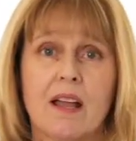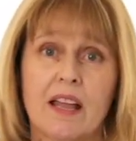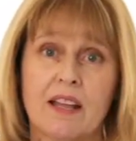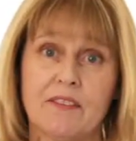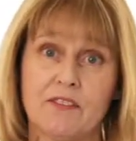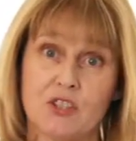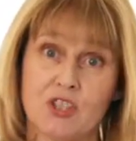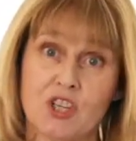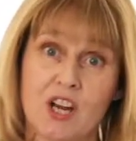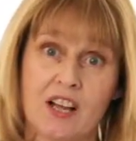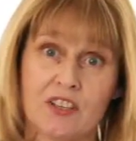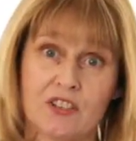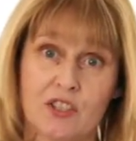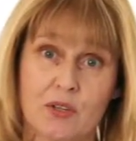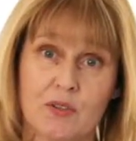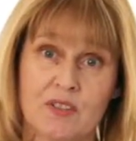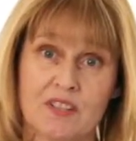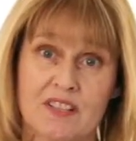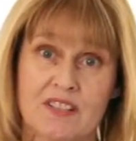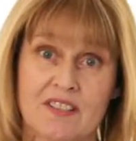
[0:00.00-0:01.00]
If the child
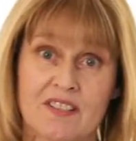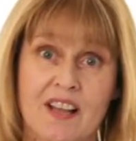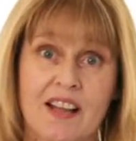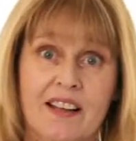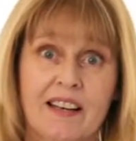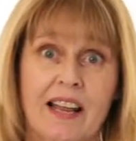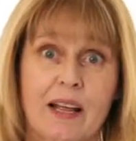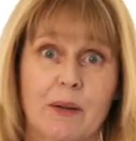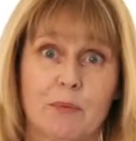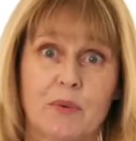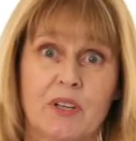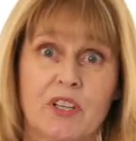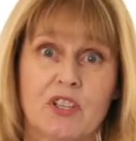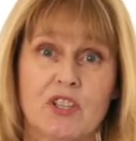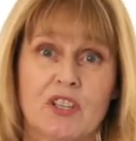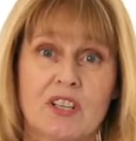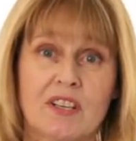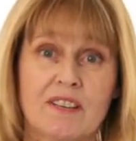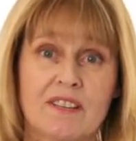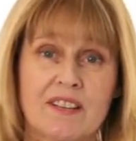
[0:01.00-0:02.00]
uses sign
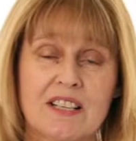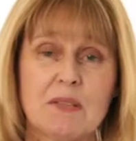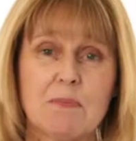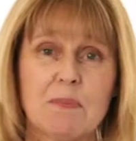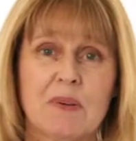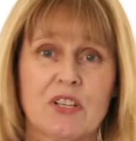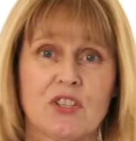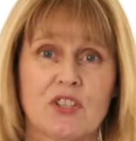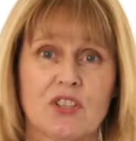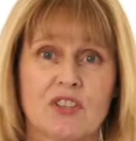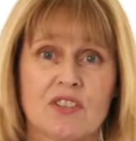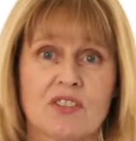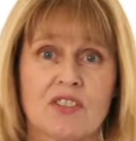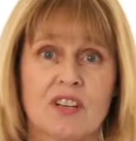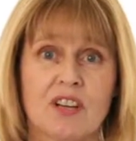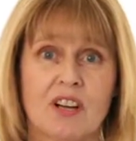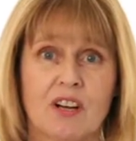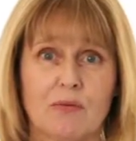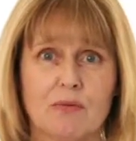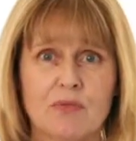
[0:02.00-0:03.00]
language, these pictures
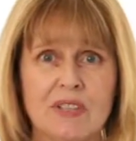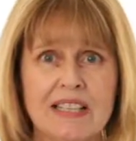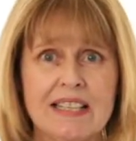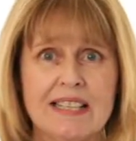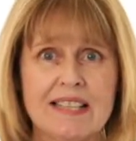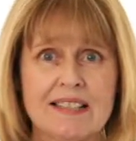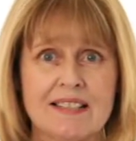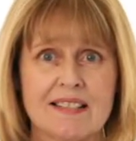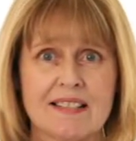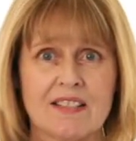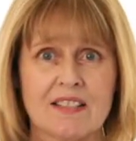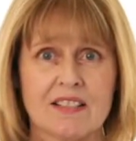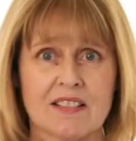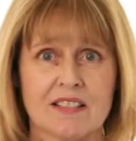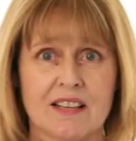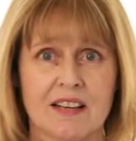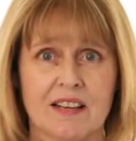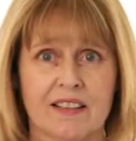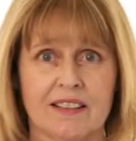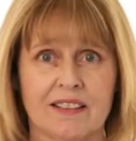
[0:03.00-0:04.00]
are really easy to
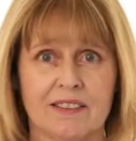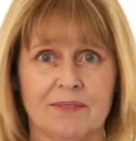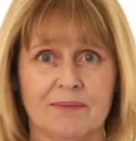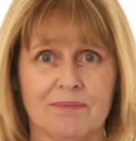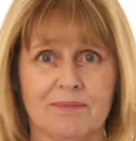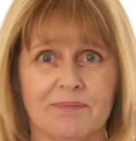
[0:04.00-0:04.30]
sign.